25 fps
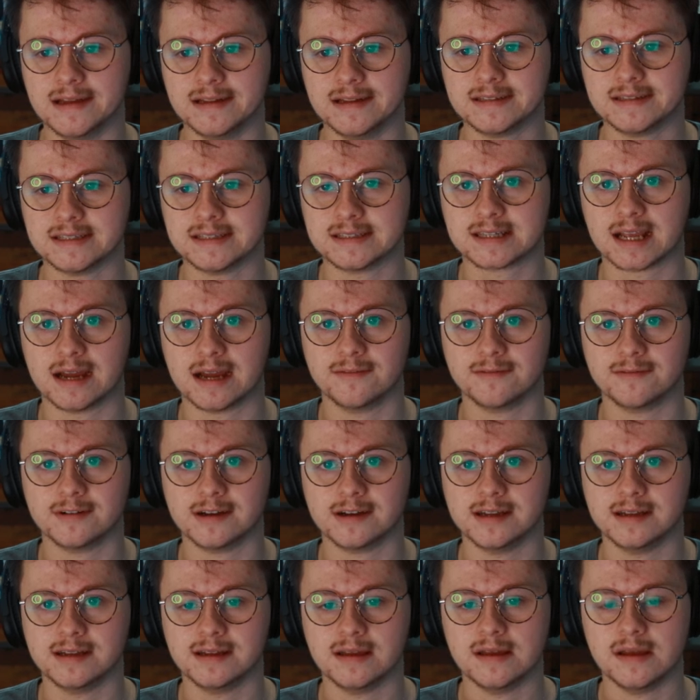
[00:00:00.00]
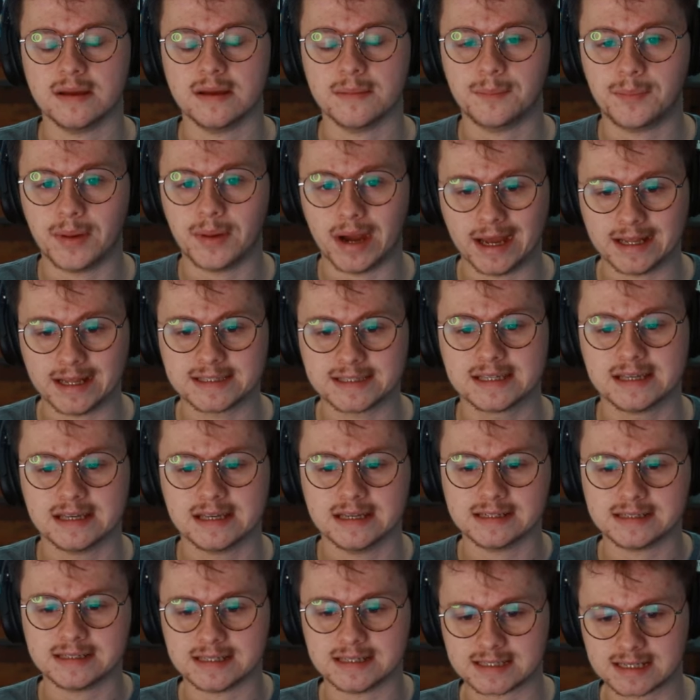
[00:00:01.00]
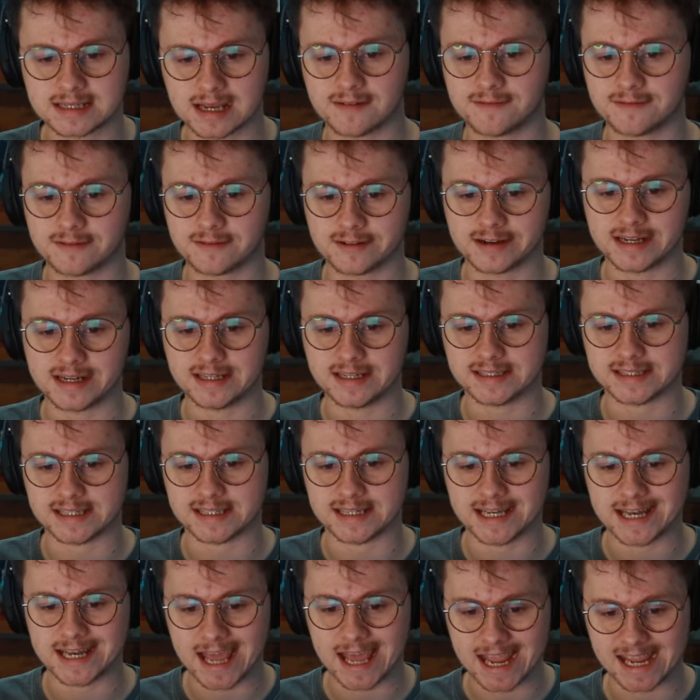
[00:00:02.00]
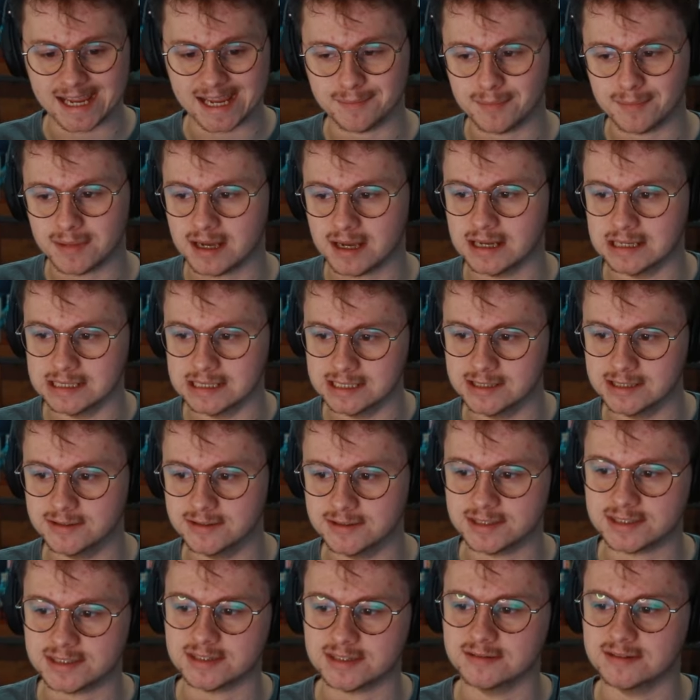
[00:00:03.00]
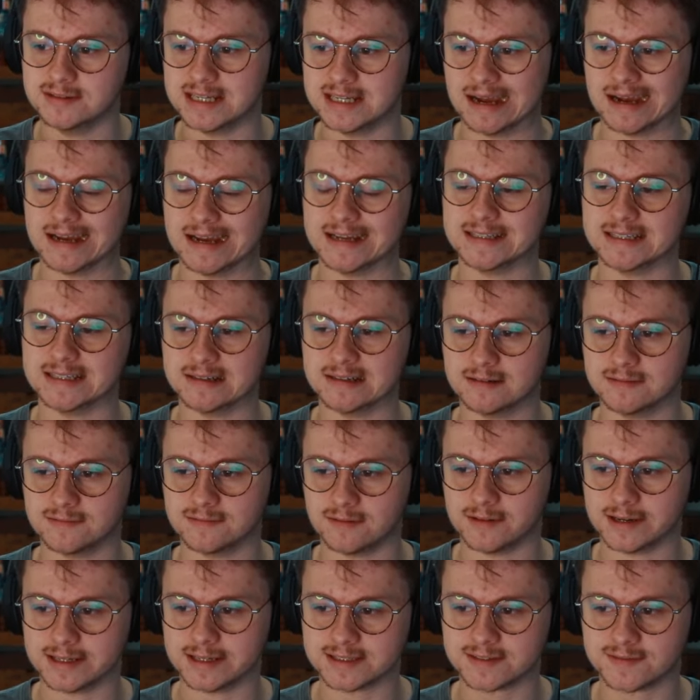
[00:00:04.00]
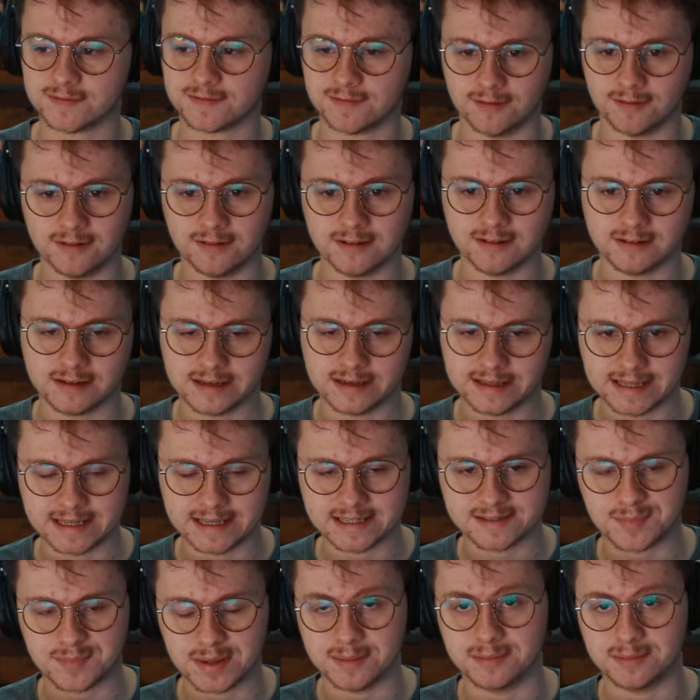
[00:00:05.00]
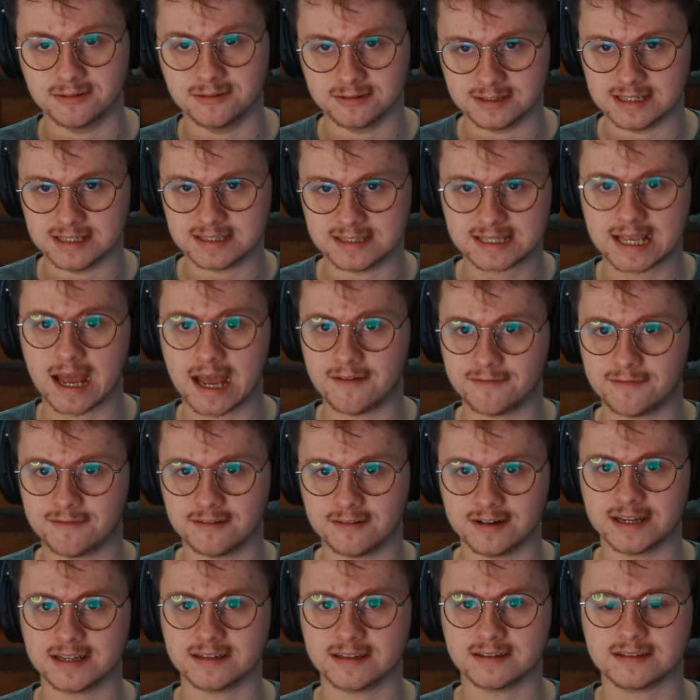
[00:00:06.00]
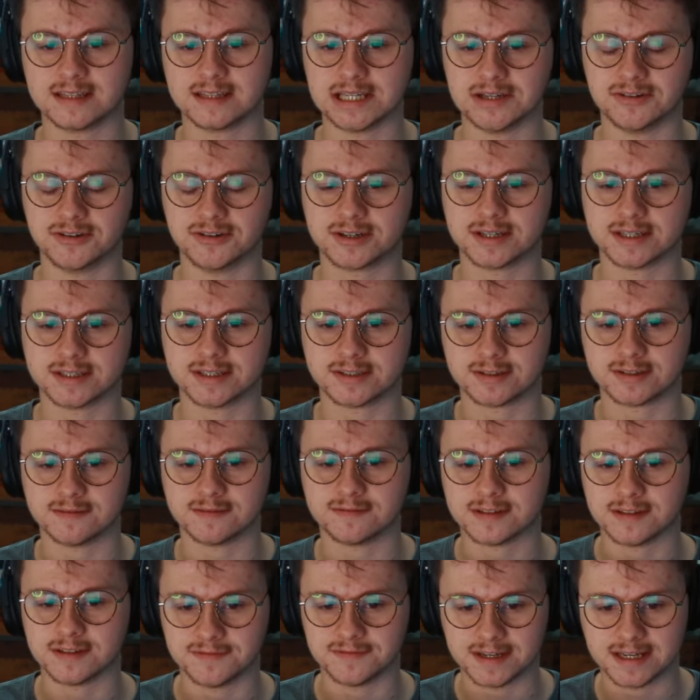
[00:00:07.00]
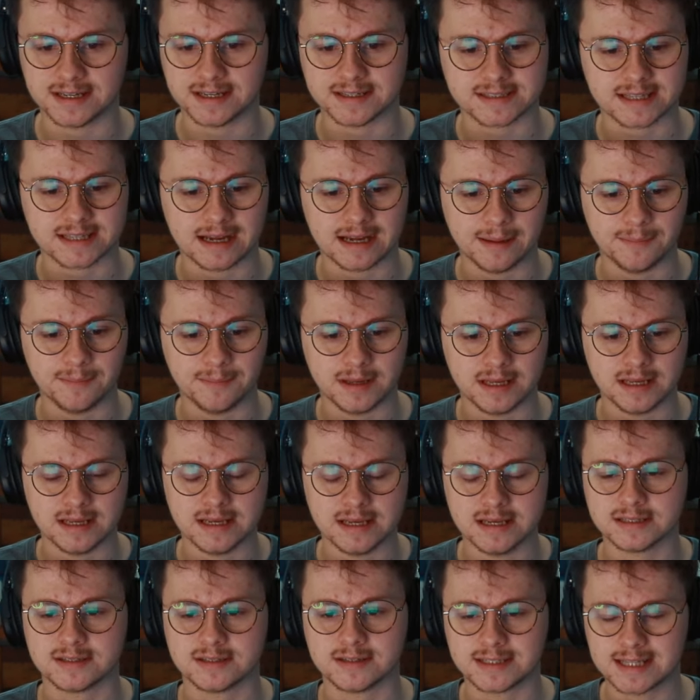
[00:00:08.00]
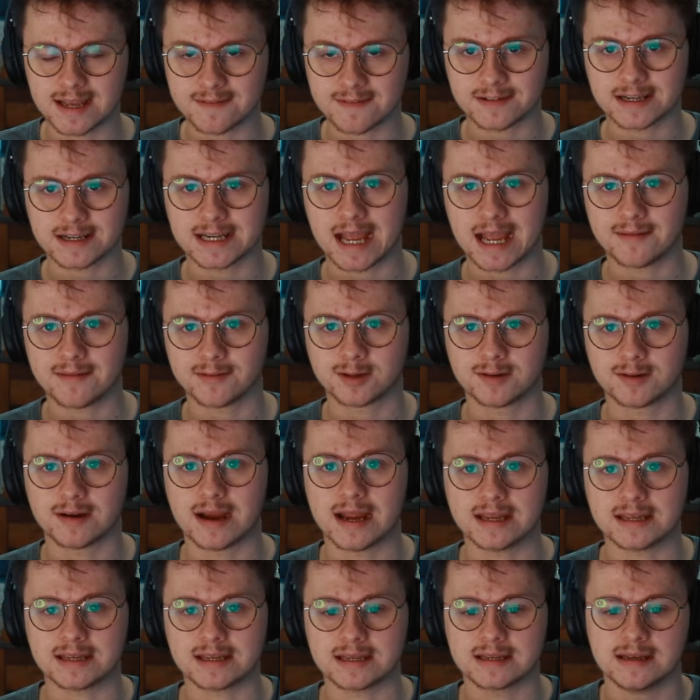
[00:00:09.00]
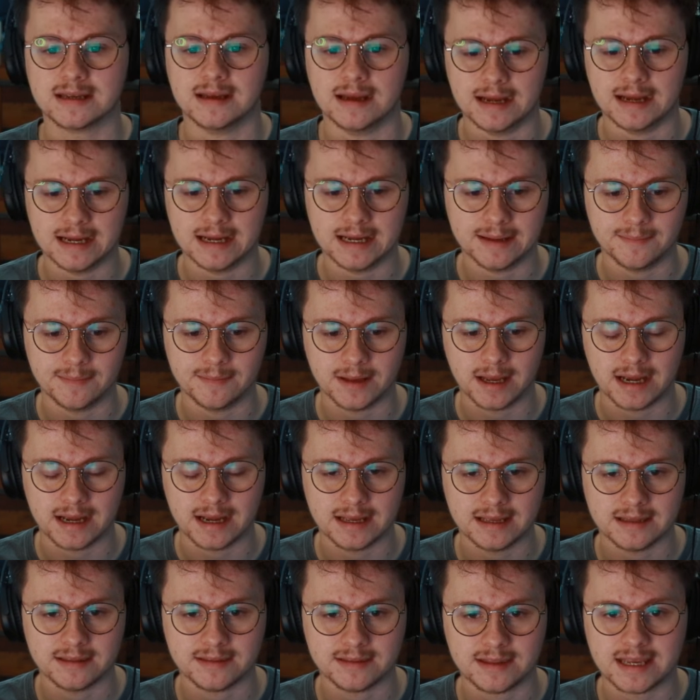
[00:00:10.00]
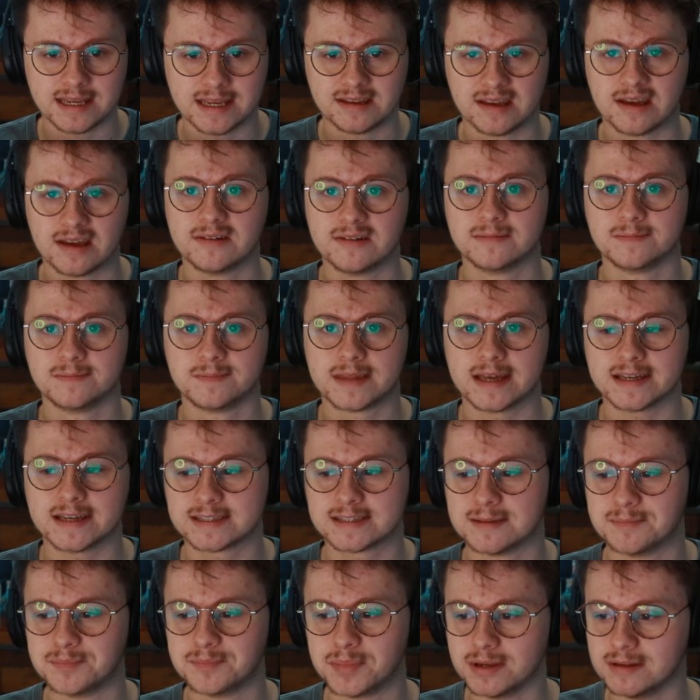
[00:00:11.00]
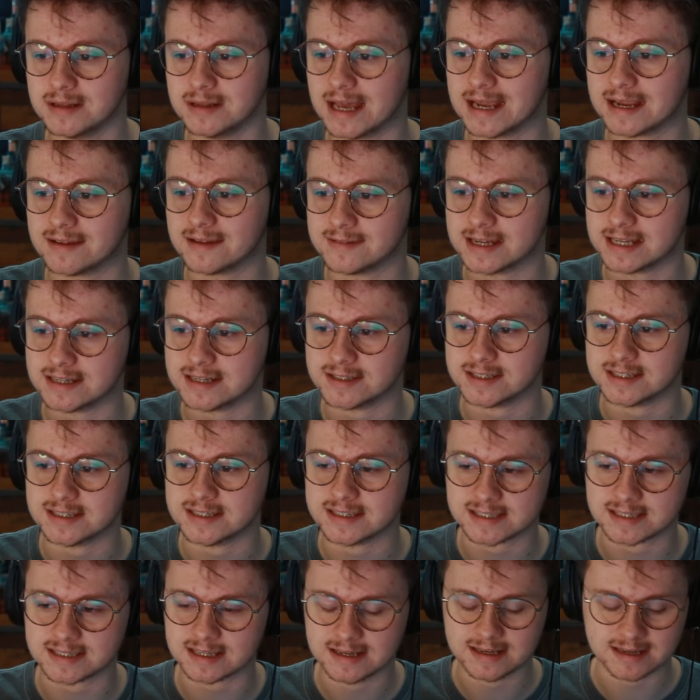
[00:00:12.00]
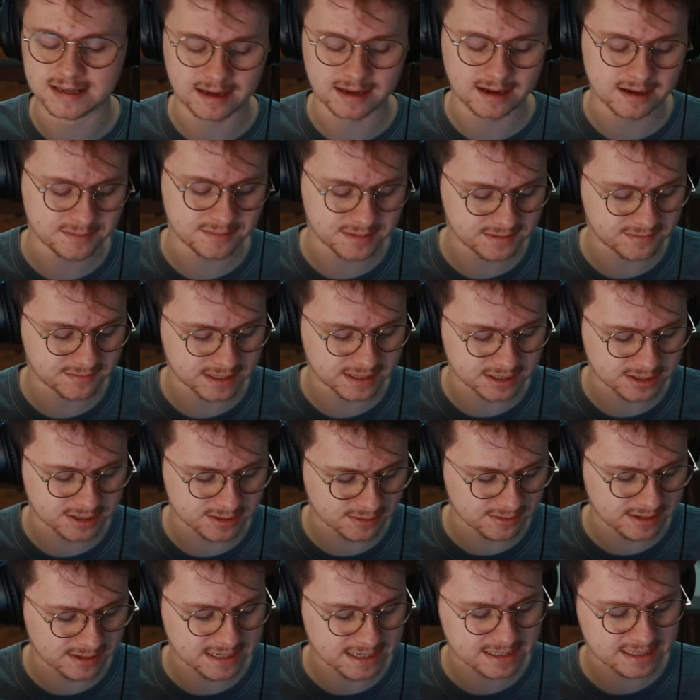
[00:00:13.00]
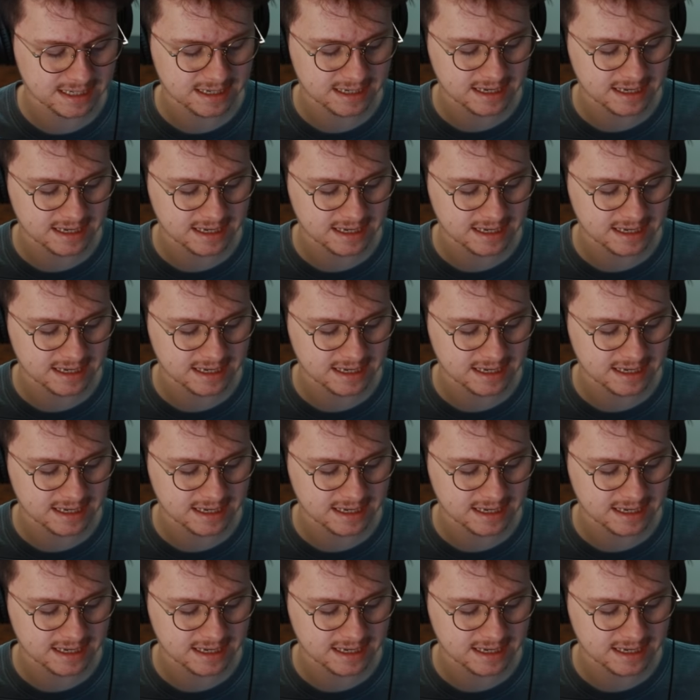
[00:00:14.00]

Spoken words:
Discovery. But Discovery's name alludes to the idea of what it's for, and that's people discovering the orchestra for the first time. So definitely have a crack. There you go. That's the bootleg Avengers. Hope you've enjoyed,